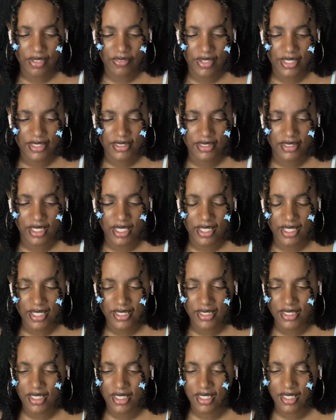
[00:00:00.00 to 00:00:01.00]
faces. I
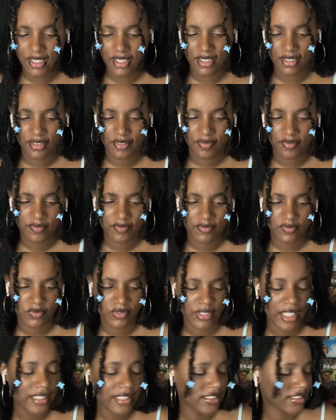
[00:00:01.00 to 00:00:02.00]
guess he can.
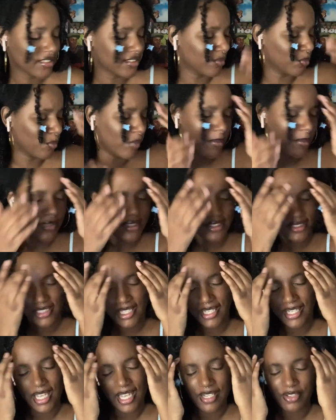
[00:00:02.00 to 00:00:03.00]
They just, the women just
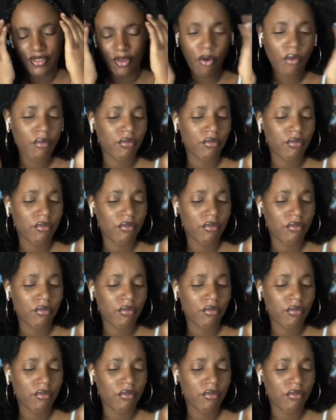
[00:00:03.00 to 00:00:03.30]
ain't got no